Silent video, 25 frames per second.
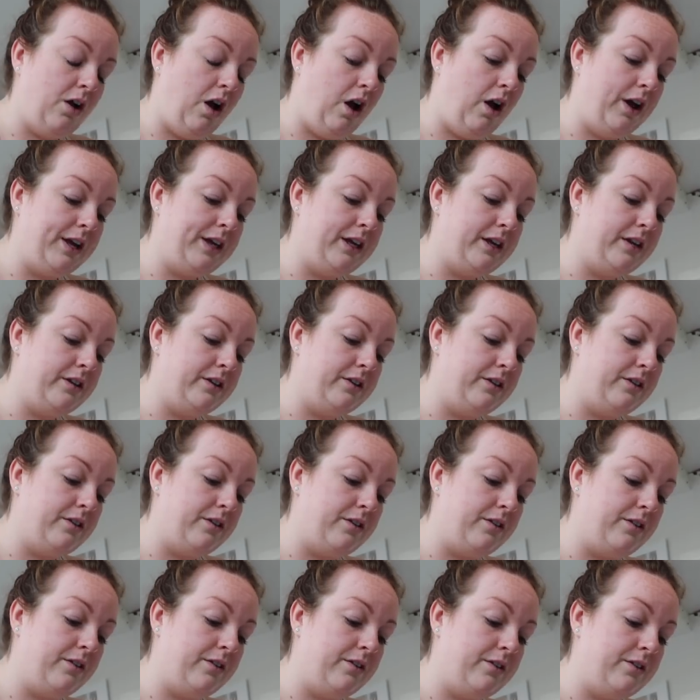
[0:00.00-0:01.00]
I
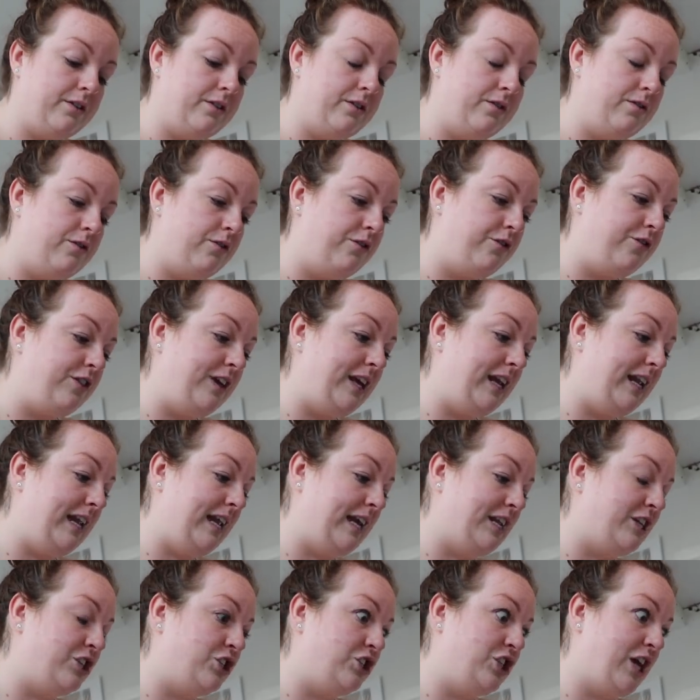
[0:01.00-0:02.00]
can feel
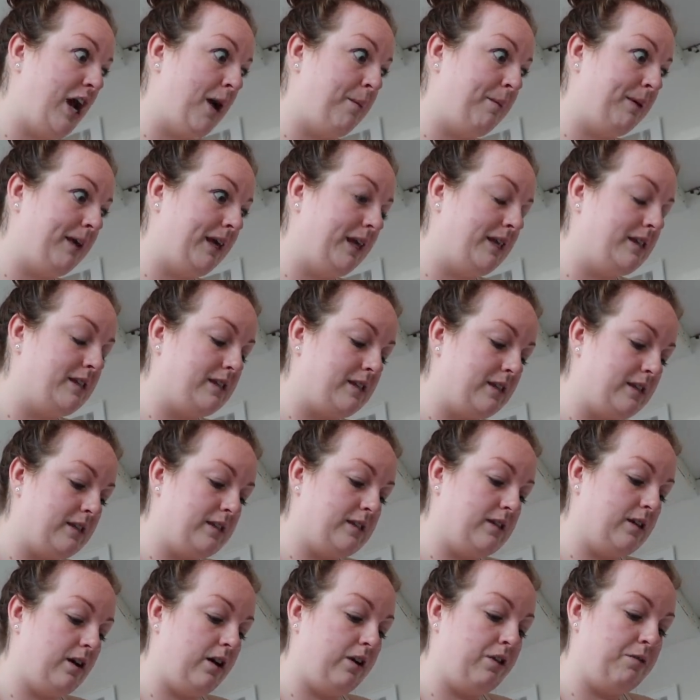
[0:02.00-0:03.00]
it jabbing into the
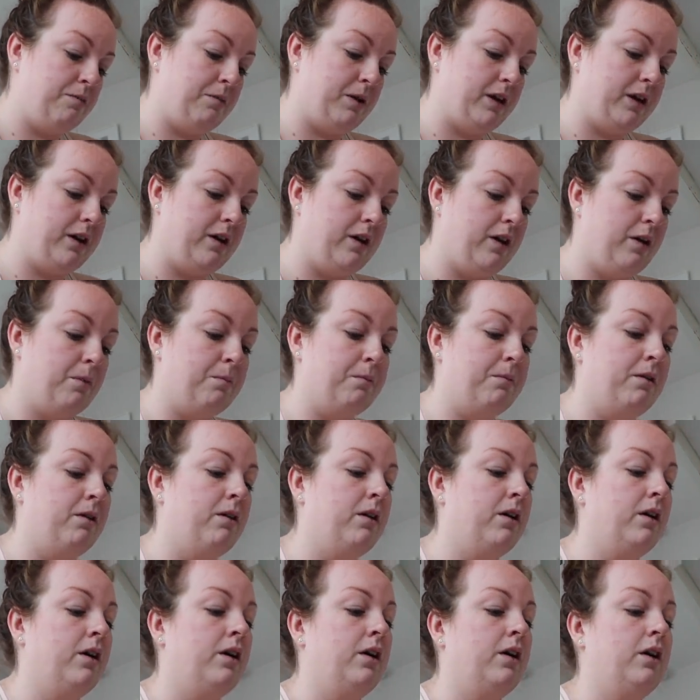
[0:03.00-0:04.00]
side of my
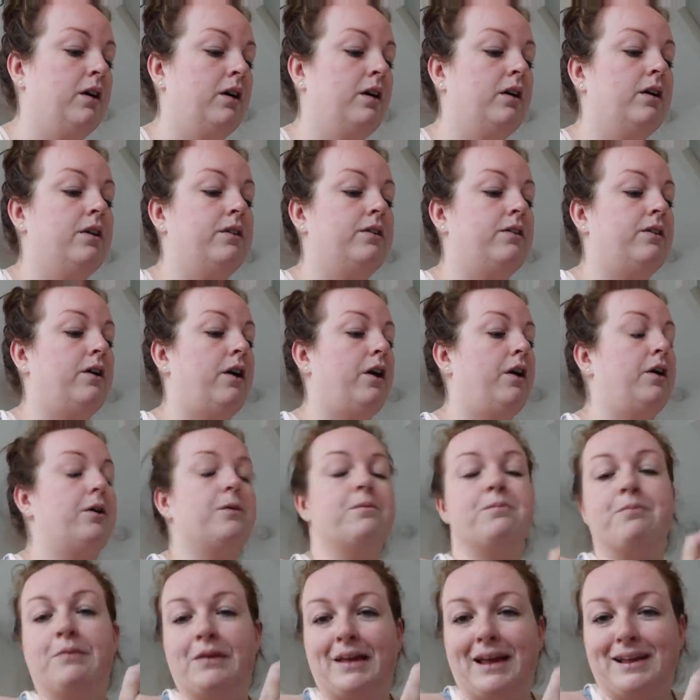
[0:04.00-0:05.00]
gum.
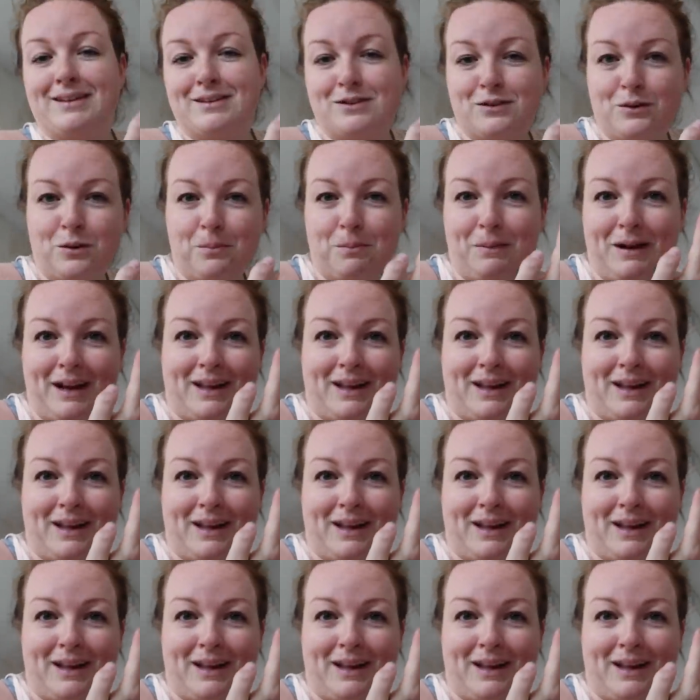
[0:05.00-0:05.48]
So that's not